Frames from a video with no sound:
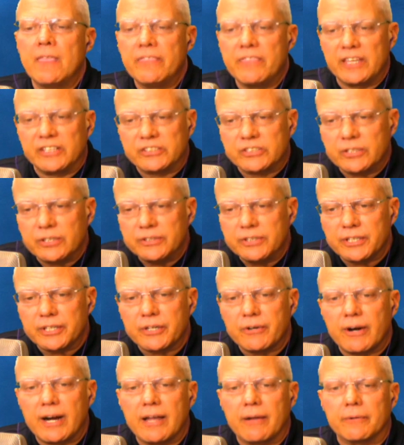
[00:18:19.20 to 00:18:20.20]
They stood their
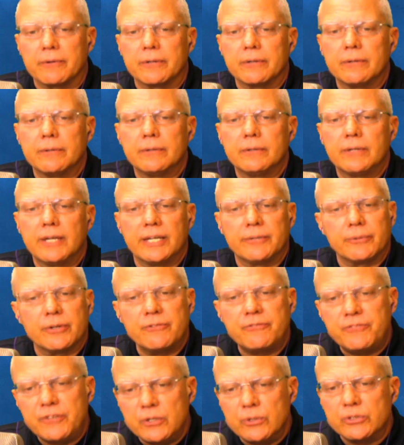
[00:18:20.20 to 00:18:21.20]
ground and
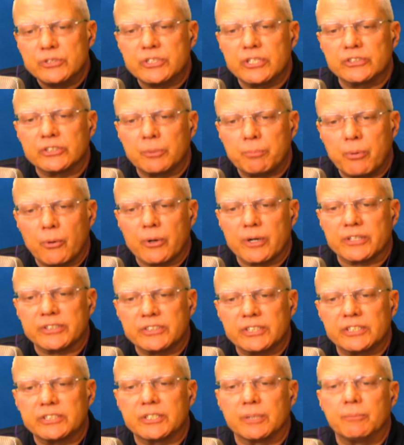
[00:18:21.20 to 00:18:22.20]
refused to support a
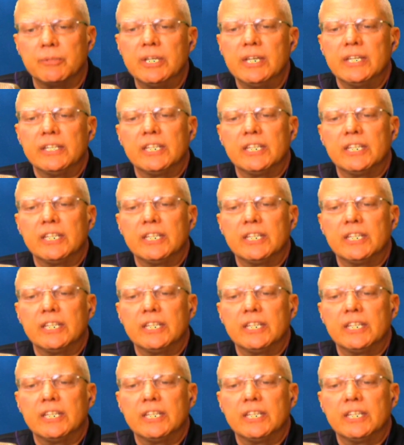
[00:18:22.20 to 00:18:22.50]
system